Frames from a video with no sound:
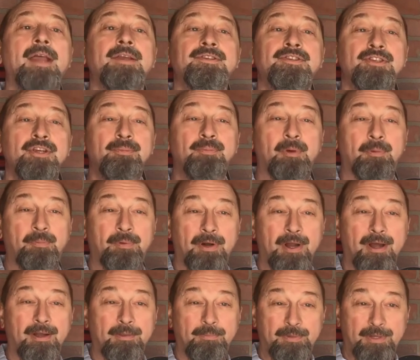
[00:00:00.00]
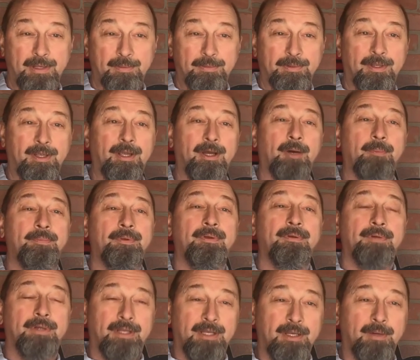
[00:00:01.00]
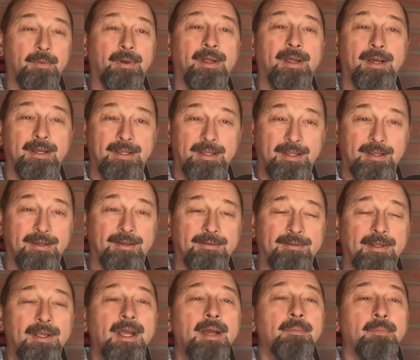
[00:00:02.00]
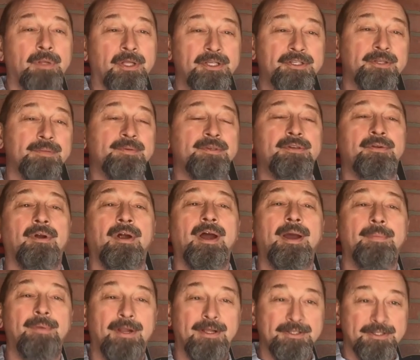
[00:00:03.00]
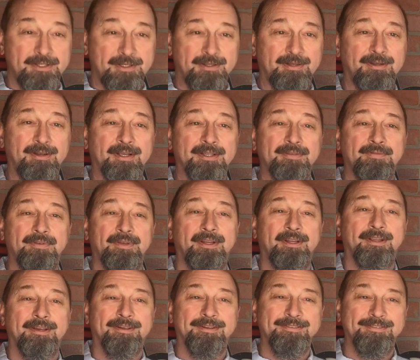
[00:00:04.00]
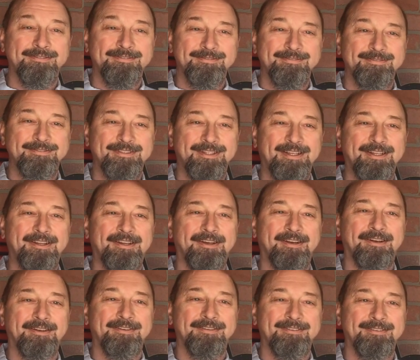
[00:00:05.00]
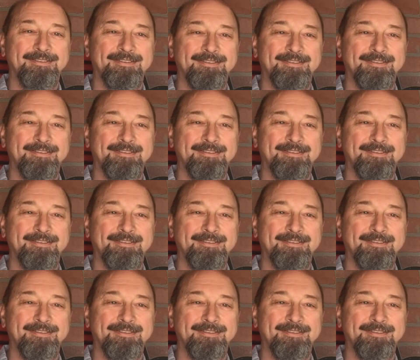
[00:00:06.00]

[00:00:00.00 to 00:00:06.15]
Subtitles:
Hey, super proud to be able to help you in any way I can. Please subscribe, and I'll see you in the next video. Take care.